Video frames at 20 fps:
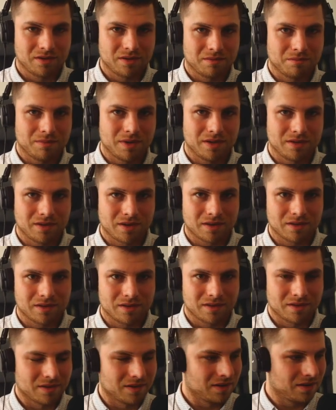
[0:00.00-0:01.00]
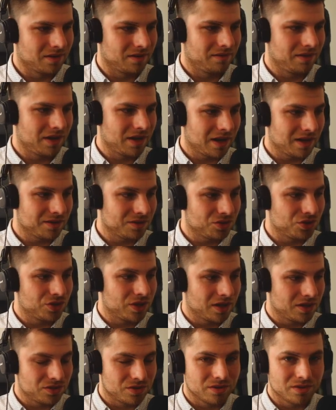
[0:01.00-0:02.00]
Basically, we can't
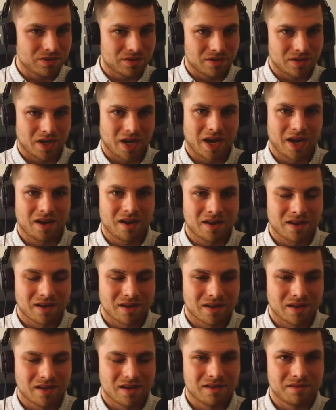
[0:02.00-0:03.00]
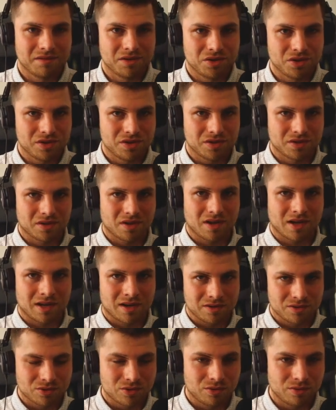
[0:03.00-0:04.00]
change the string which is
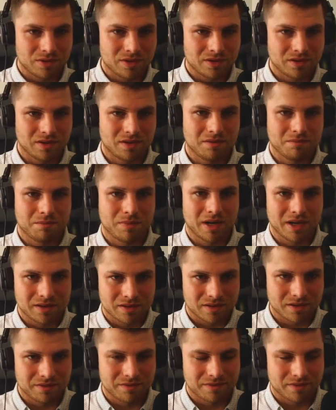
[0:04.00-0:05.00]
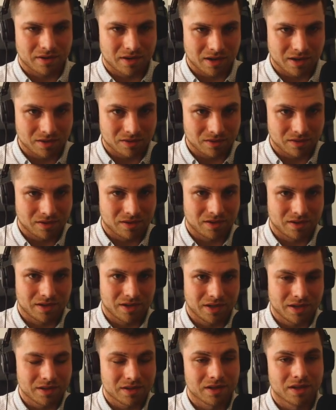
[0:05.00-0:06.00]
hard-coded in binary file,
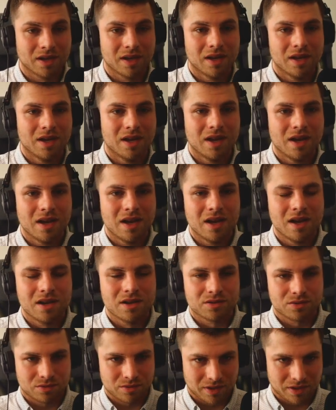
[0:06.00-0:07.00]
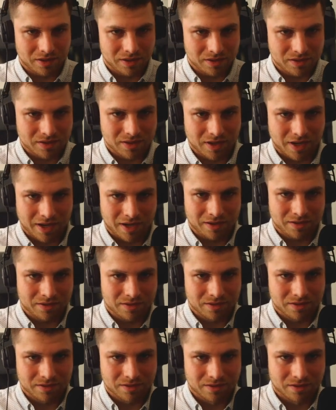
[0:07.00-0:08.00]
right? So in this
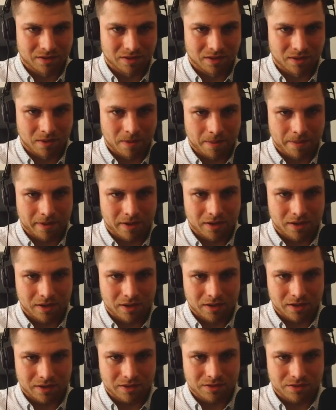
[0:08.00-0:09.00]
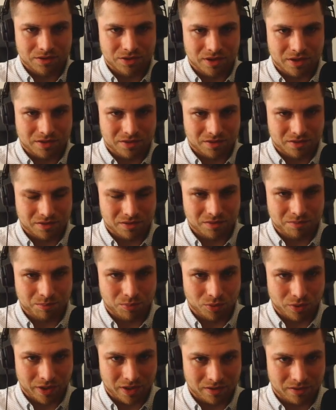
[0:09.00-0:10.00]
case it's just a
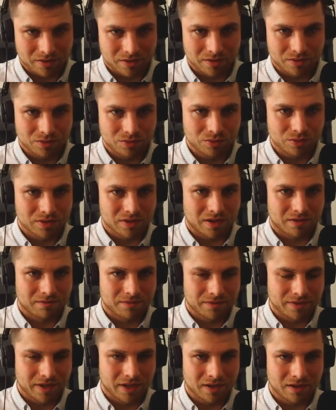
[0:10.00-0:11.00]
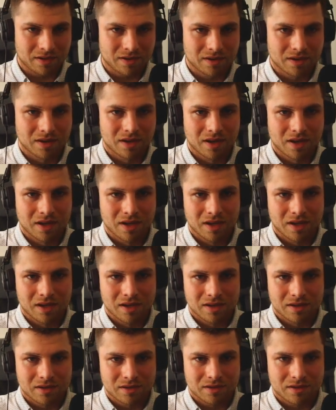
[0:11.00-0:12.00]
pointer to something
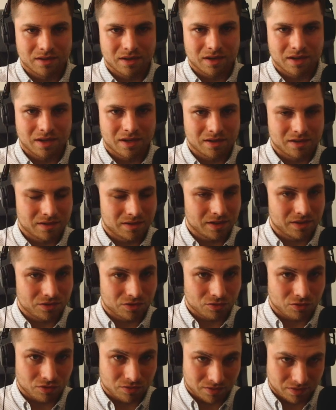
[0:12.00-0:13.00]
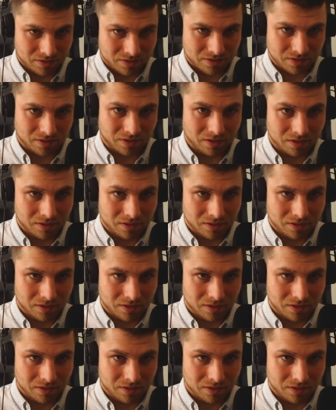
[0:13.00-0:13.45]
and it's constant.